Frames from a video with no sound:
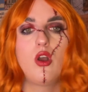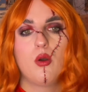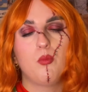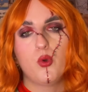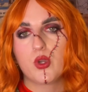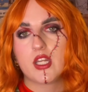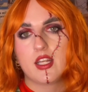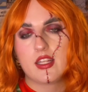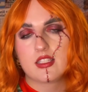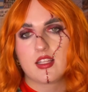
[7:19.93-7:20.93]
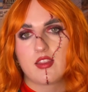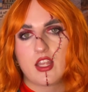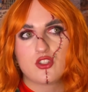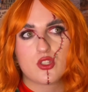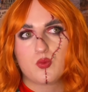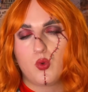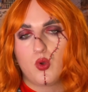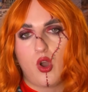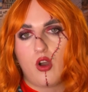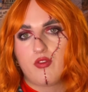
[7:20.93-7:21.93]
Morgan and Anissa then just
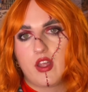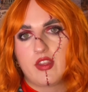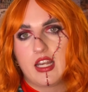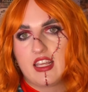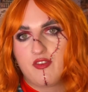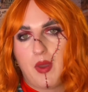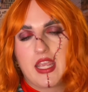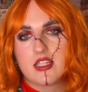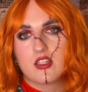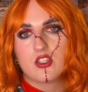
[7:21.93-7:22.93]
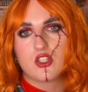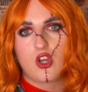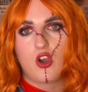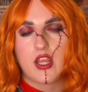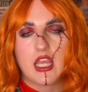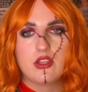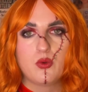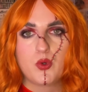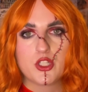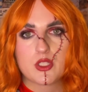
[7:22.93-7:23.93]
walk off and they leave Peyton to die in
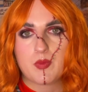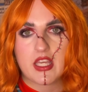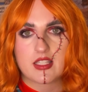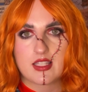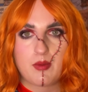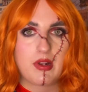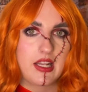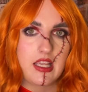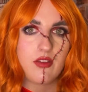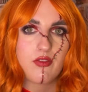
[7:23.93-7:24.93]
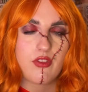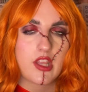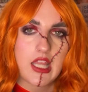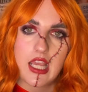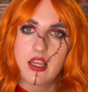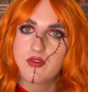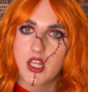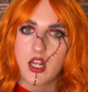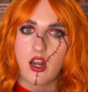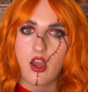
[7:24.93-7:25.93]
the woods because they believe that they have
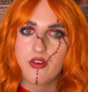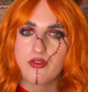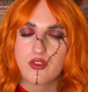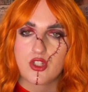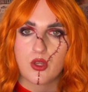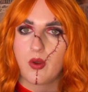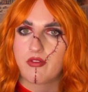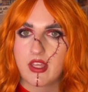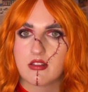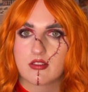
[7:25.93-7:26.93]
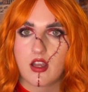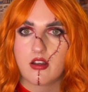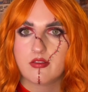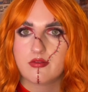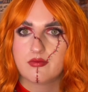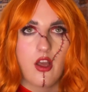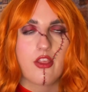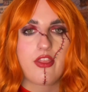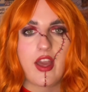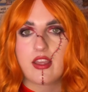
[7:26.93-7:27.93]
done enough to have killed her.
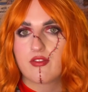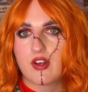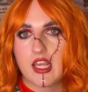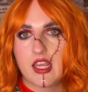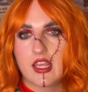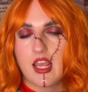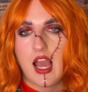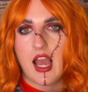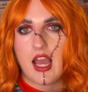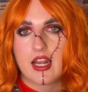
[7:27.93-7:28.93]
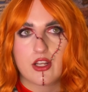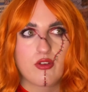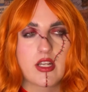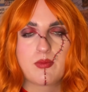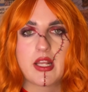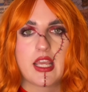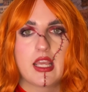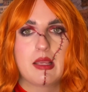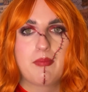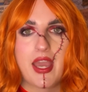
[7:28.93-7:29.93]
Thankfully and
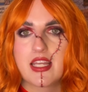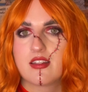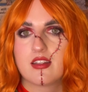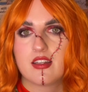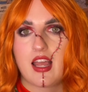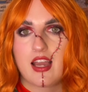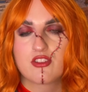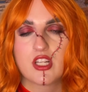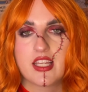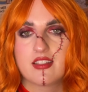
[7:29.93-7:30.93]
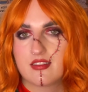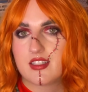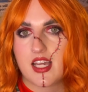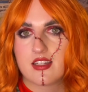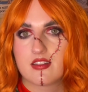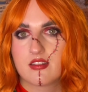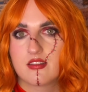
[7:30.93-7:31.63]
incredibly, Peyton actually isn't dead.